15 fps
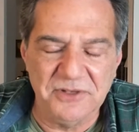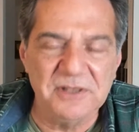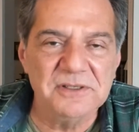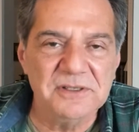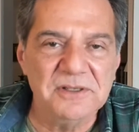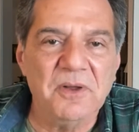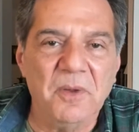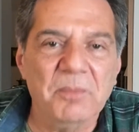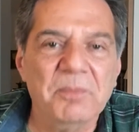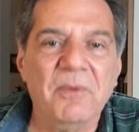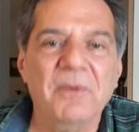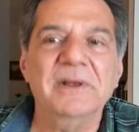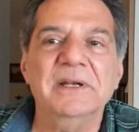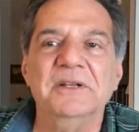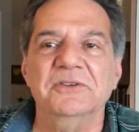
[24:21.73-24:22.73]
The whole
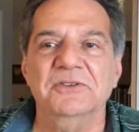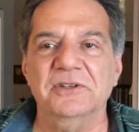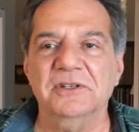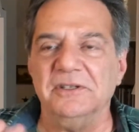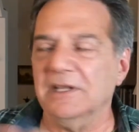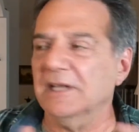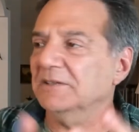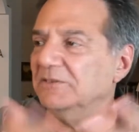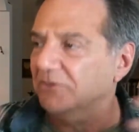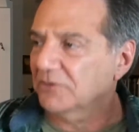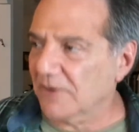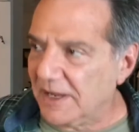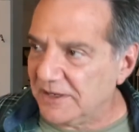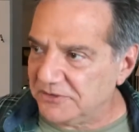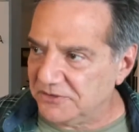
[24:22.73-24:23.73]
point is it
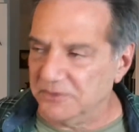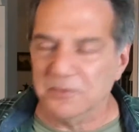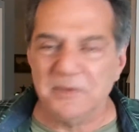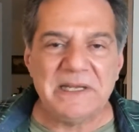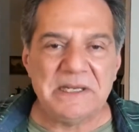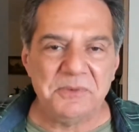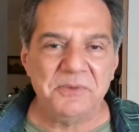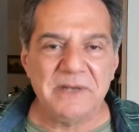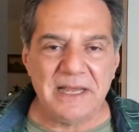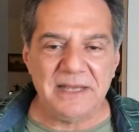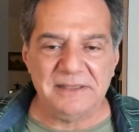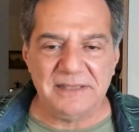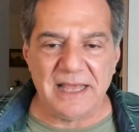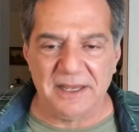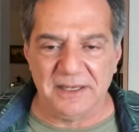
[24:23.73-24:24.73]
tries to
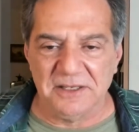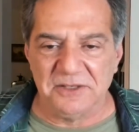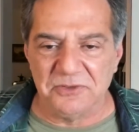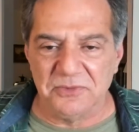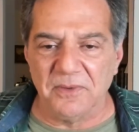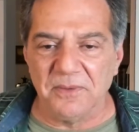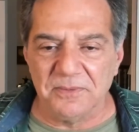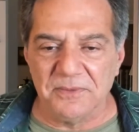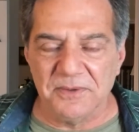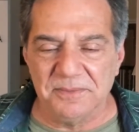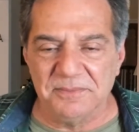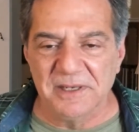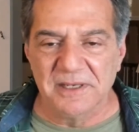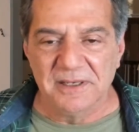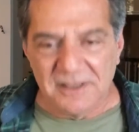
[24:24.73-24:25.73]
recreate that control
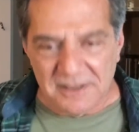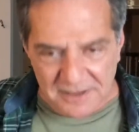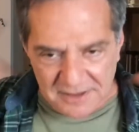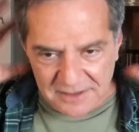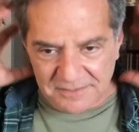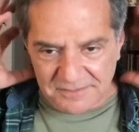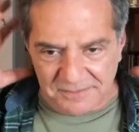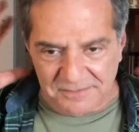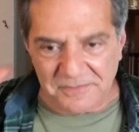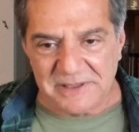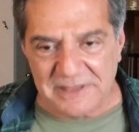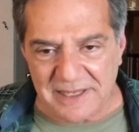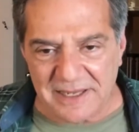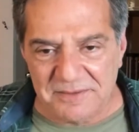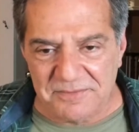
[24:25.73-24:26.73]
room
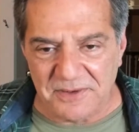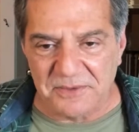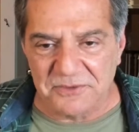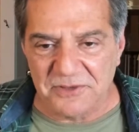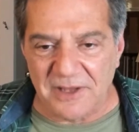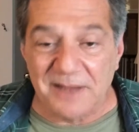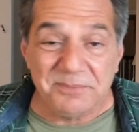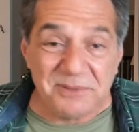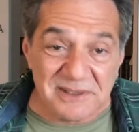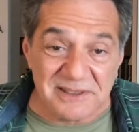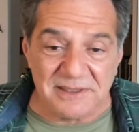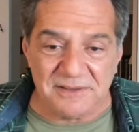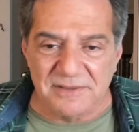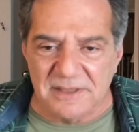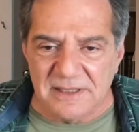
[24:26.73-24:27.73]
with headphones, I
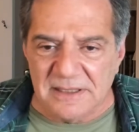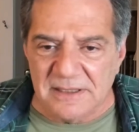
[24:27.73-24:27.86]
believe.